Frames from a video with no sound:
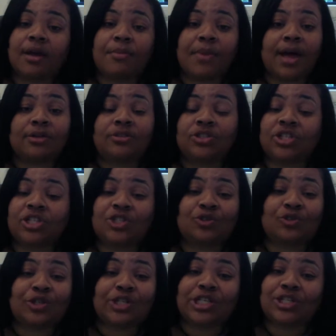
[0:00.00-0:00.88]
about just
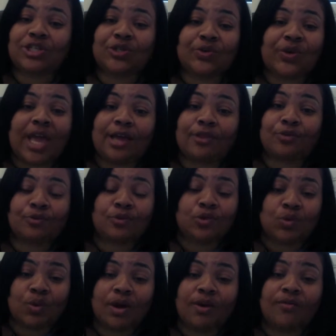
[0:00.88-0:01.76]
traditional K through
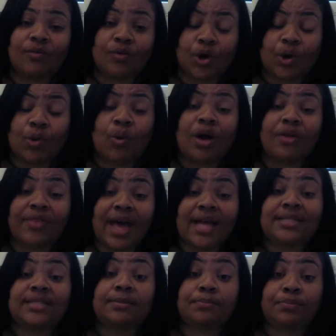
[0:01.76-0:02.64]
12 work. While
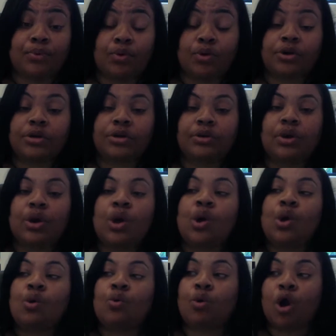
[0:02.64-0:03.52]
that's important,
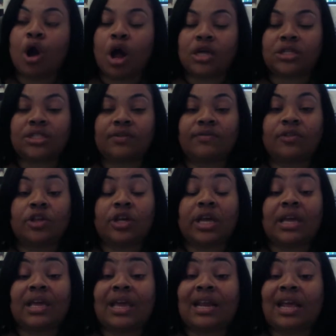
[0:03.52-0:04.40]
we're also
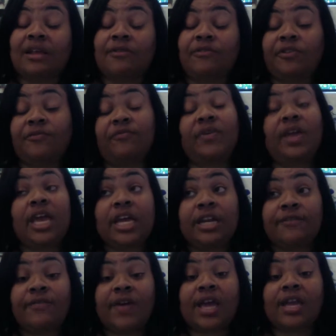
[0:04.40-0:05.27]
looking at
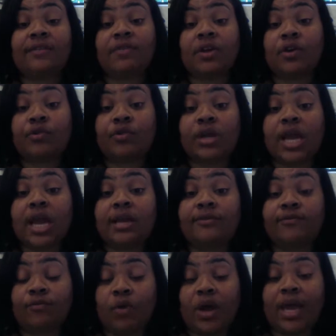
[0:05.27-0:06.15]
innovative and
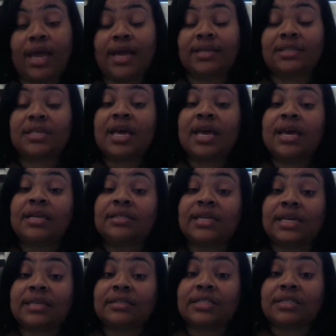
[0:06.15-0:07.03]
creative ways
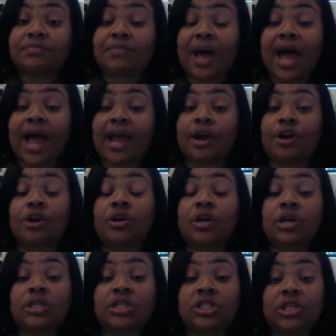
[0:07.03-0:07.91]
to inspire
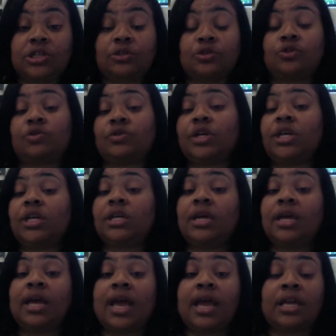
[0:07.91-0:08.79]
children,
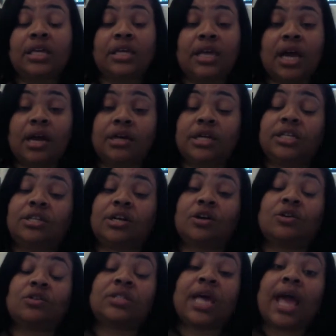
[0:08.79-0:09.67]
young
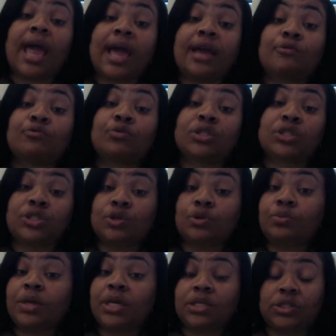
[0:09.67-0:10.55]
adults, and
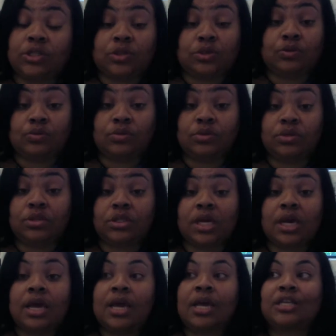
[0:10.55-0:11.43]
resuming students
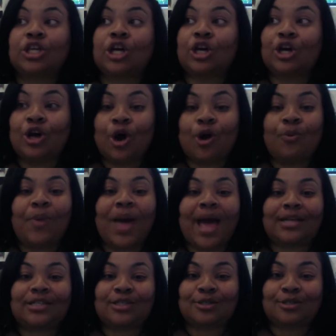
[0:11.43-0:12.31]
to go
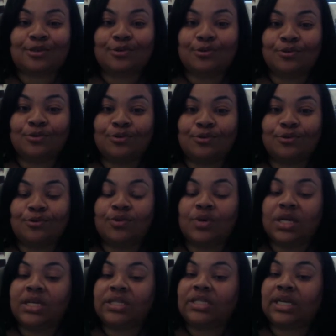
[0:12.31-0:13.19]
back to school,
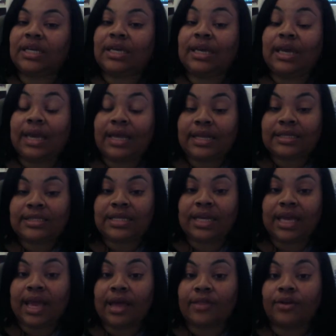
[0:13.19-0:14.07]
to get it
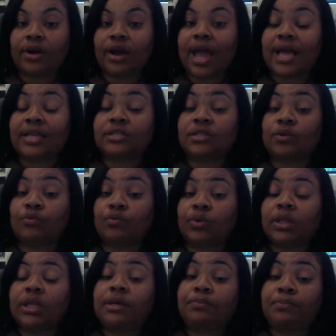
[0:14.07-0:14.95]
together, and to
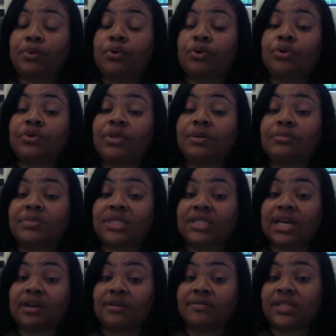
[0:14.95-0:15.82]
really pull
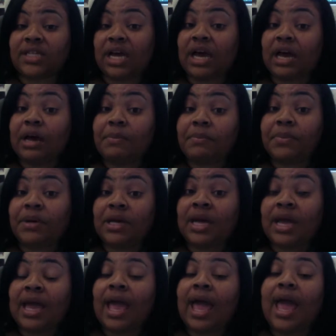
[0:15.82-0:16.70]
themselves up
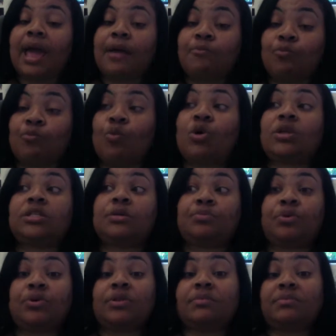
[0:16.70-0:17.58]
and want to
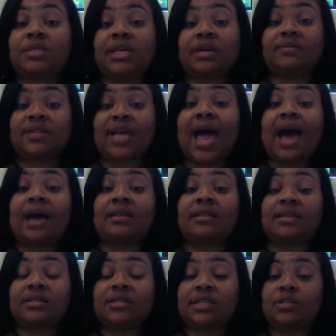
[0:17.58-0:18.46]
pull themselves out
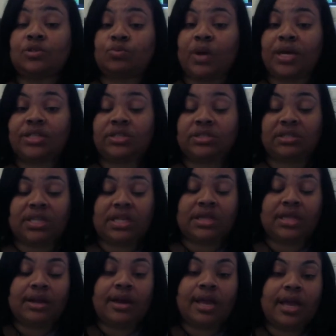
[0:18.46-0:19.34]
of the situations
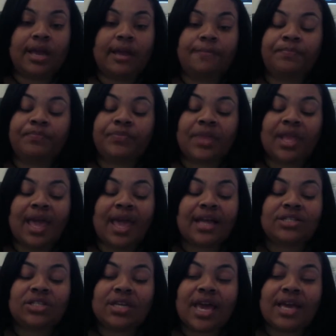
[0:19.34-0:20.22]
that they're in.
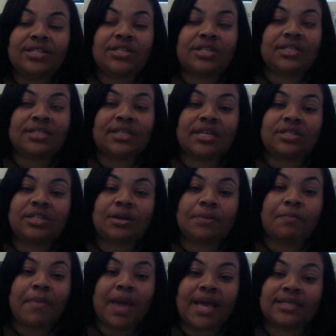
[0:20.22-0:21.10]
Education is such an
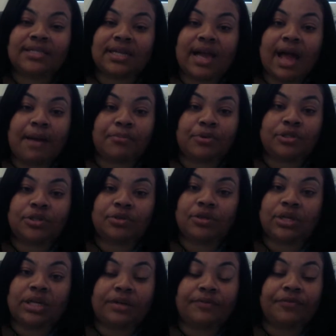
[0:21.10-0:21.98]
amazing
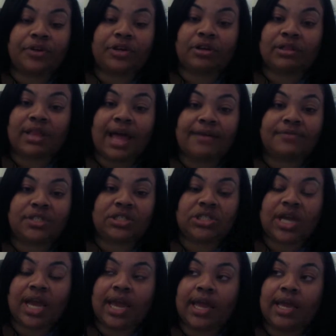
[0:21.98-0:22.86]
opportunity for your life to
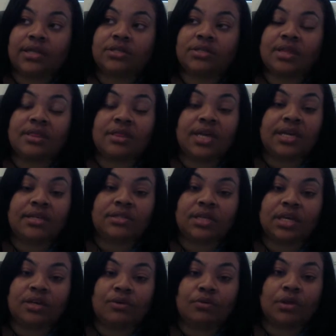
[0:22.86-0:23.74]
change. The
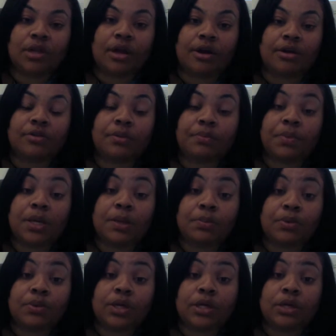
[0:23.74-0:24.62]
things that you learn, the
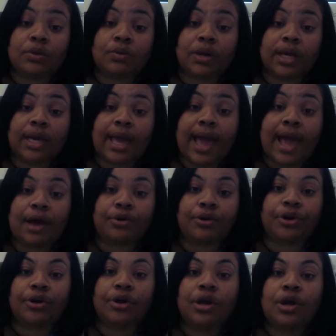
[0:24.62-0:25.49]
people that you
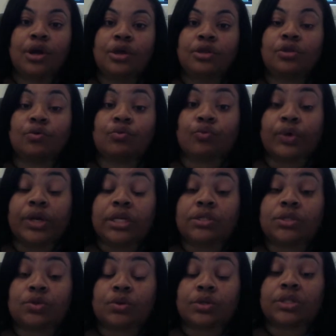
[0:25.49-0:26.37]
encounter, the
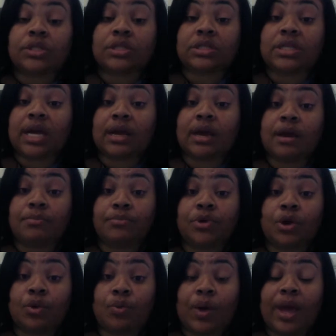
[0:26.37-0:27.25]
resources that come
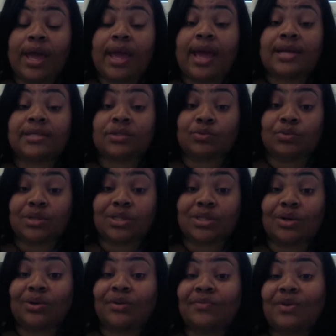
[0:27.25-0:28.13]
your way as a
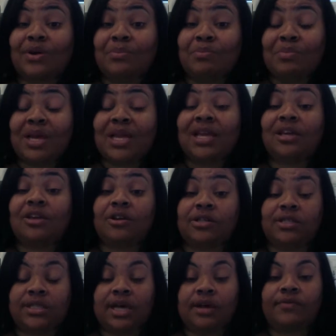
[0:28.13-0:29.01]
result of committing
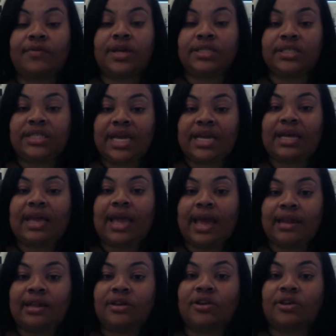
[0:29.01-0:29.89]
yourself and
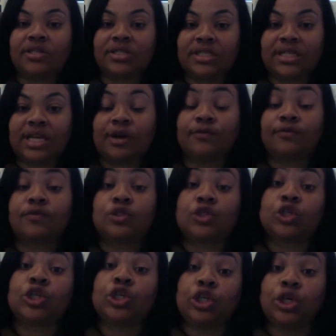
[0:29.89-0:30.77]
dedicating yourself
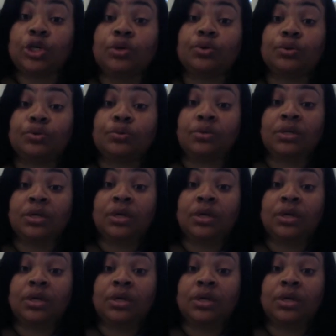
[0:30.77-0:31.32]
to you